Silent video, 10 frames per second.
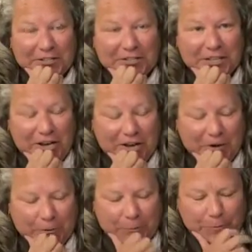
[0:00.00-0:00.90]

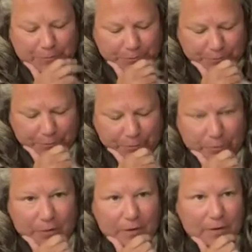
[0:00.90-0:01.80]
So
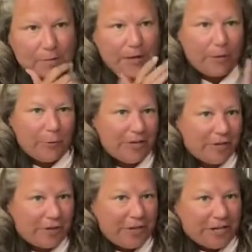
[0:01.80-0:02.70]
my quick
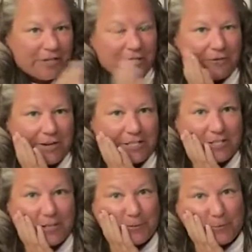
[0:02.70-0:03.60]
cooker here to the
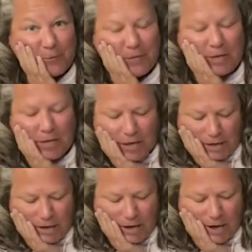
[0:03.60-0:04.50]
rescue.
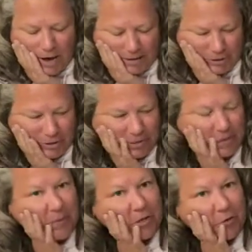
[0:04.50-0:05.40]
I took
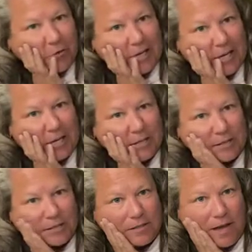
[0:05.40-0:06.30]
some ingredients